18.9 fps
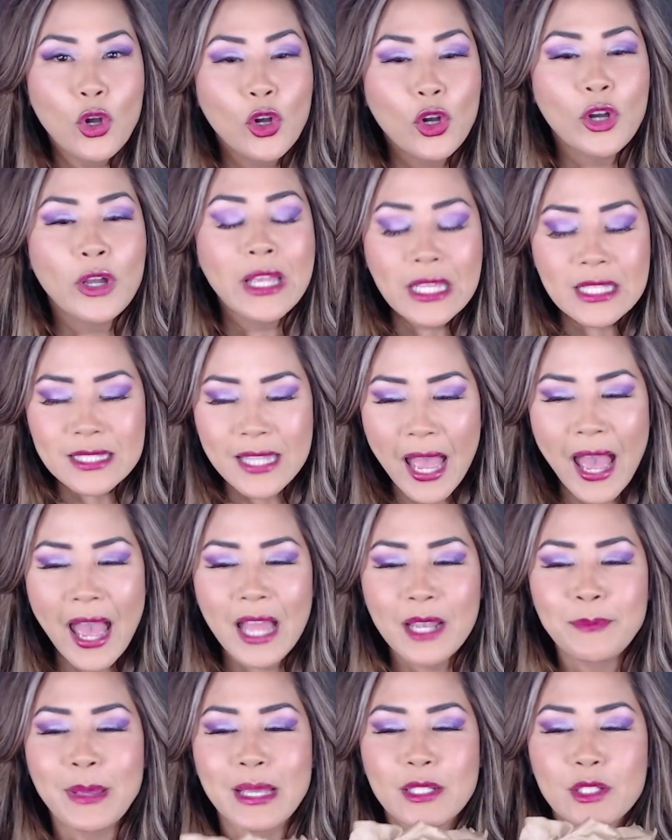has
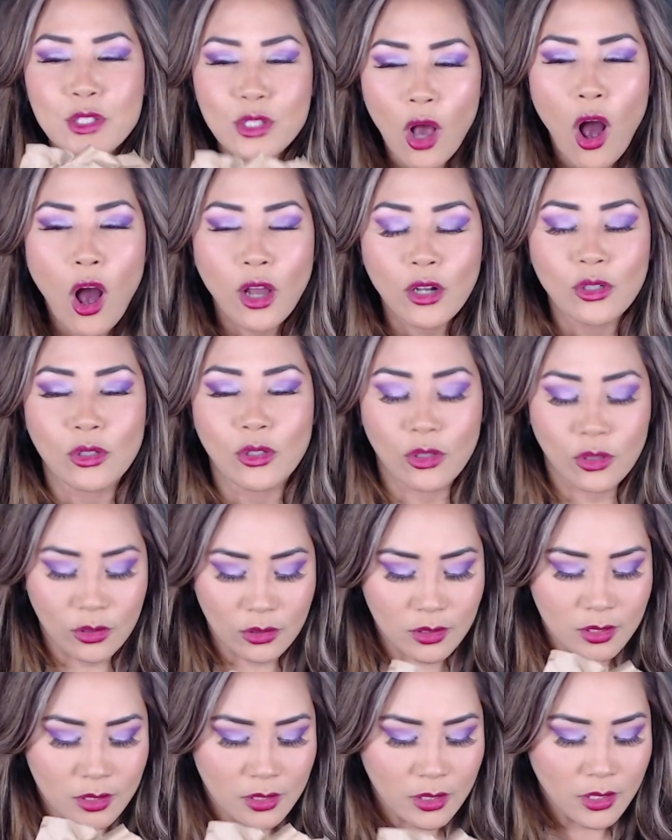had
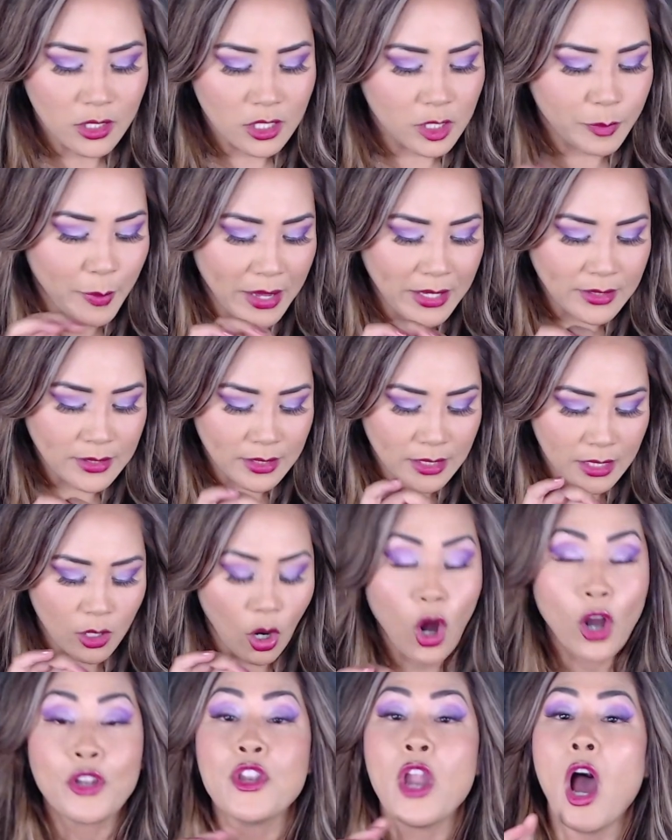McDonald's spicy,
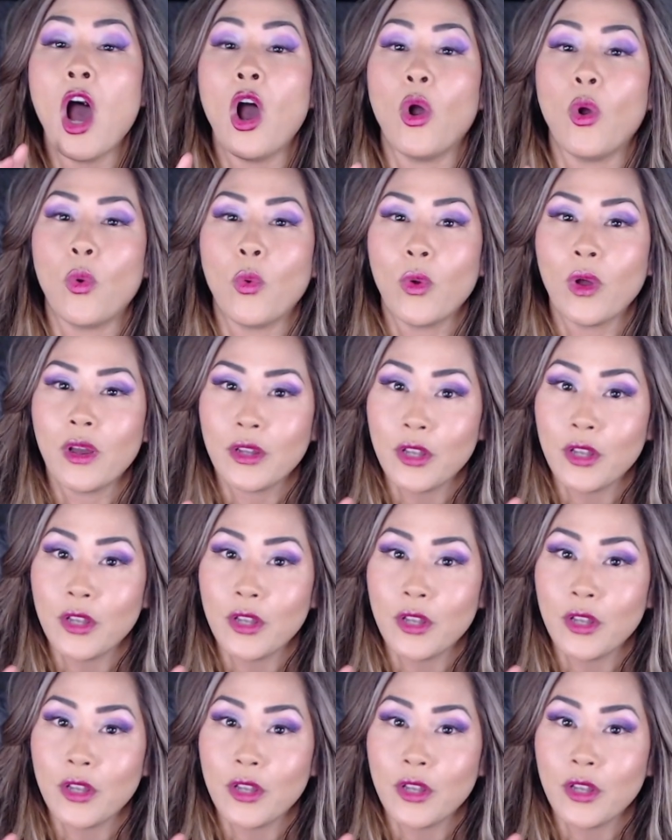or no,